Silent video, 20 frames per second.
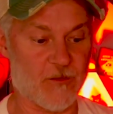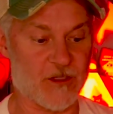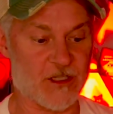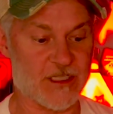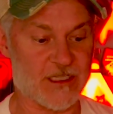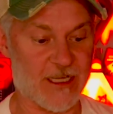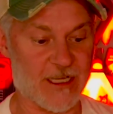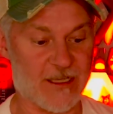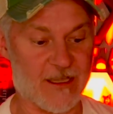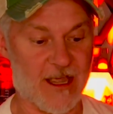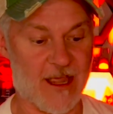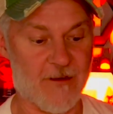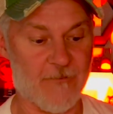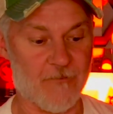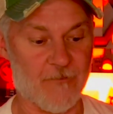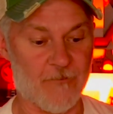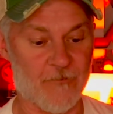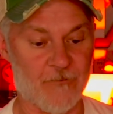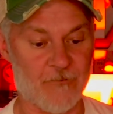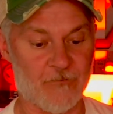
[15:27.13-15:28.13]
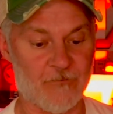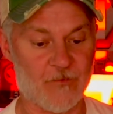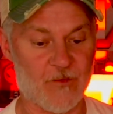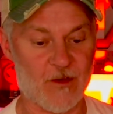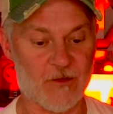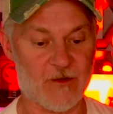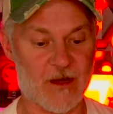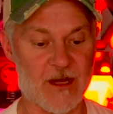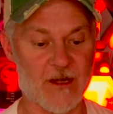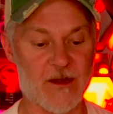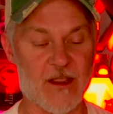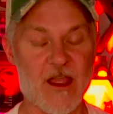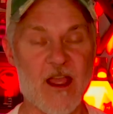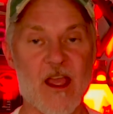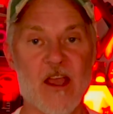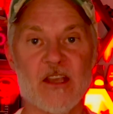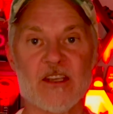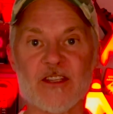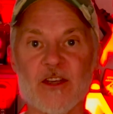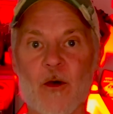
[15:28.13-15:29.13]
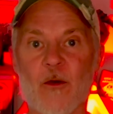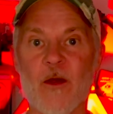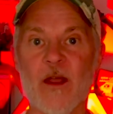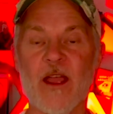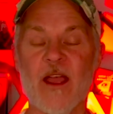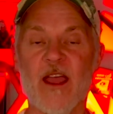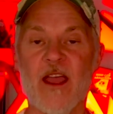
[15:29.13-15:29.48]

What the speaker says: just like that, right? So